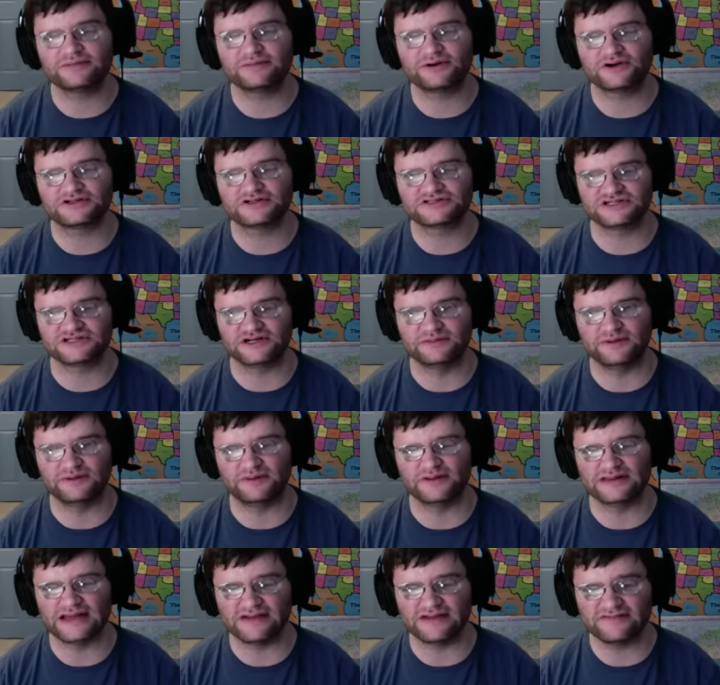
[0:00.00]
personal but
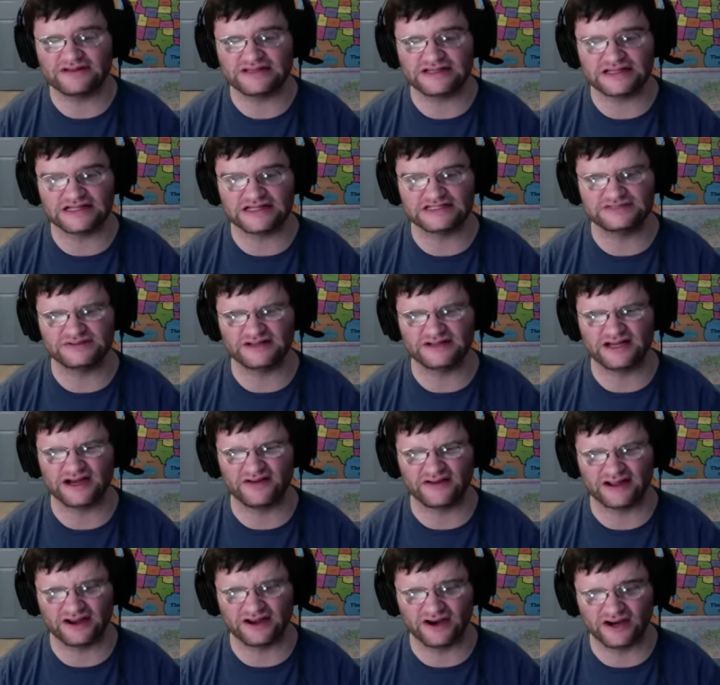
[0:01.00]
with everything that's been
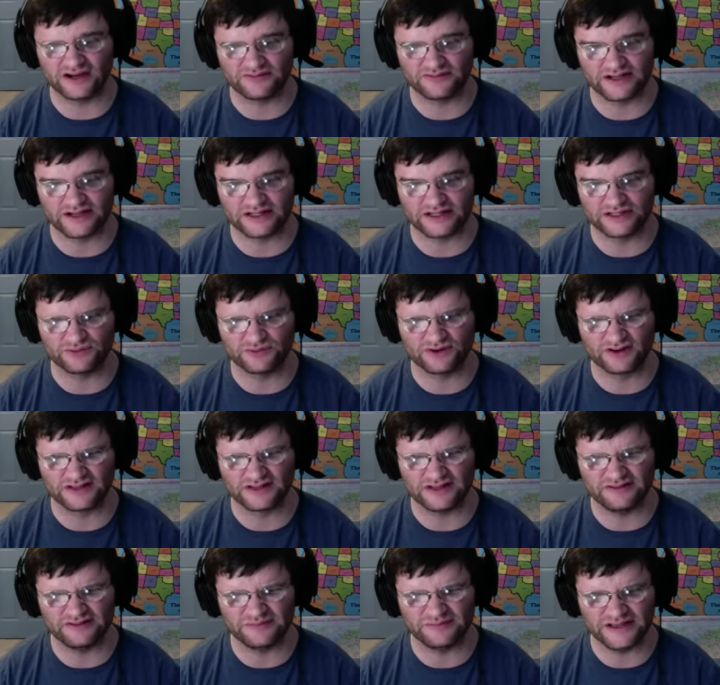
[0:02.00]
going on around the world
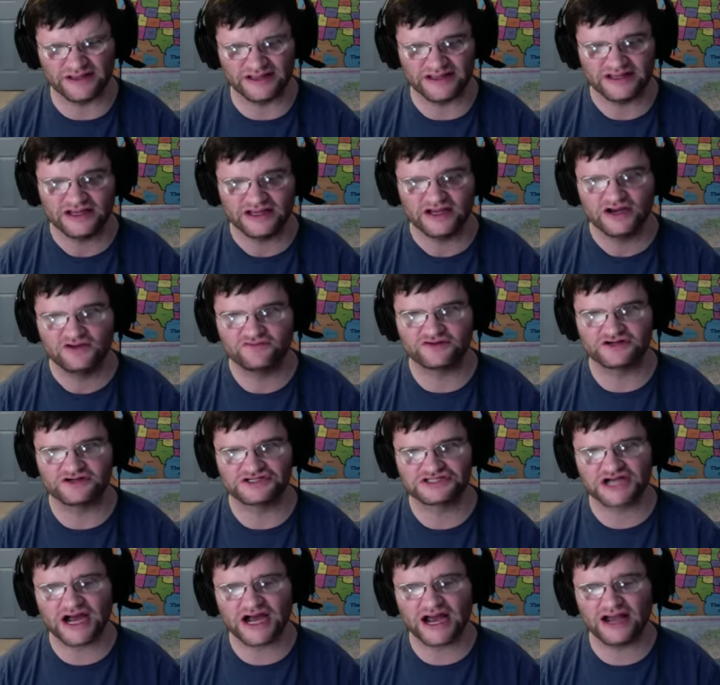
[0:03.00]
that would be for a
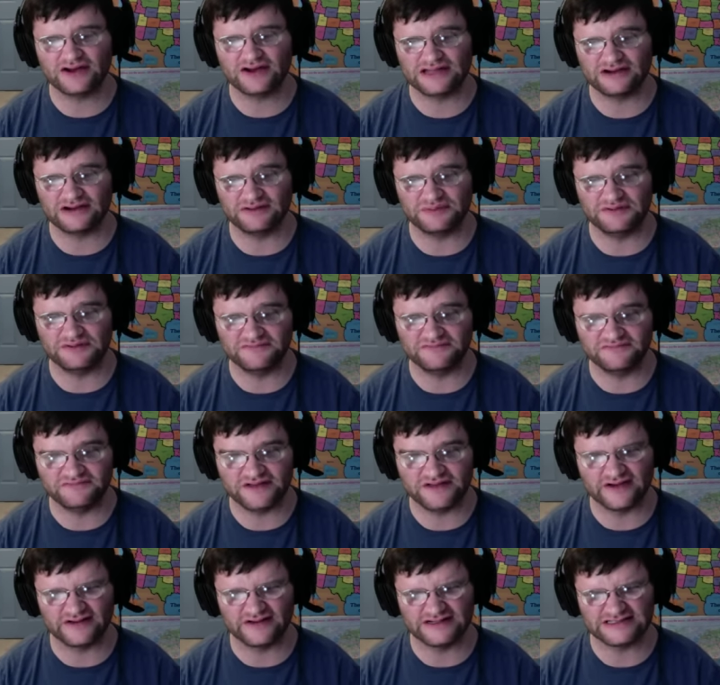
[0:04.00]
child that would be
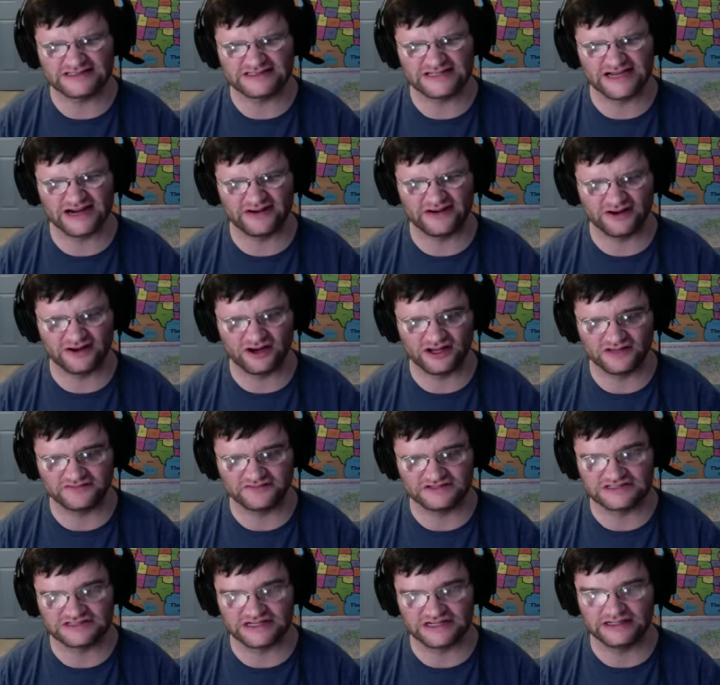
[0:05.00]
very scary all of
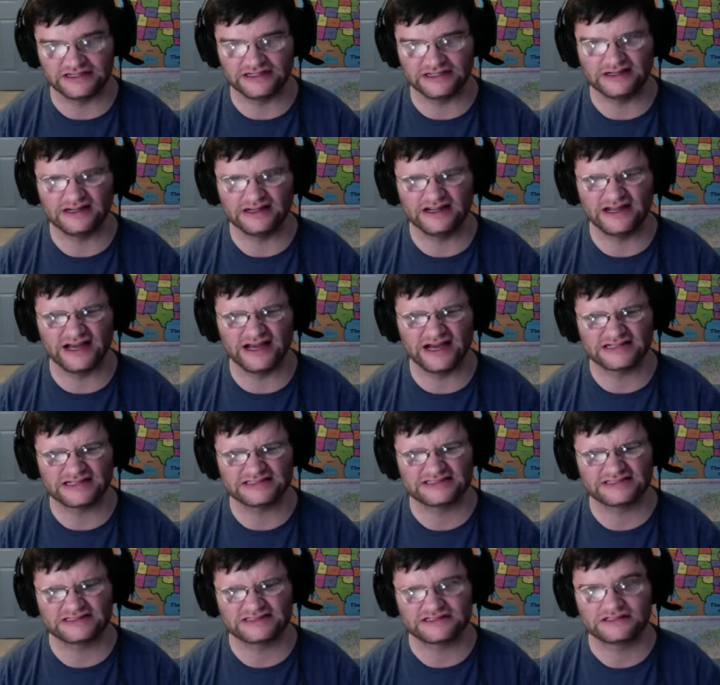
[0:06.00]
a sudden
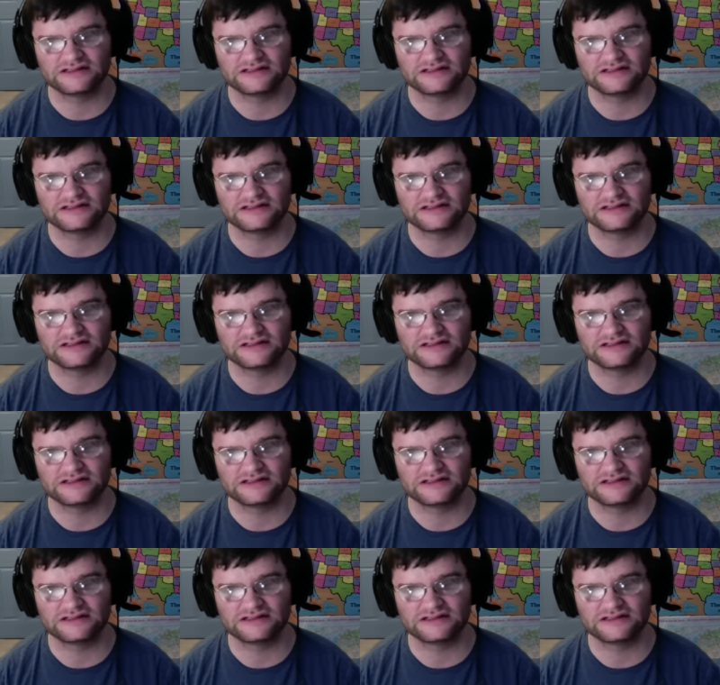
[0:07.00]
yes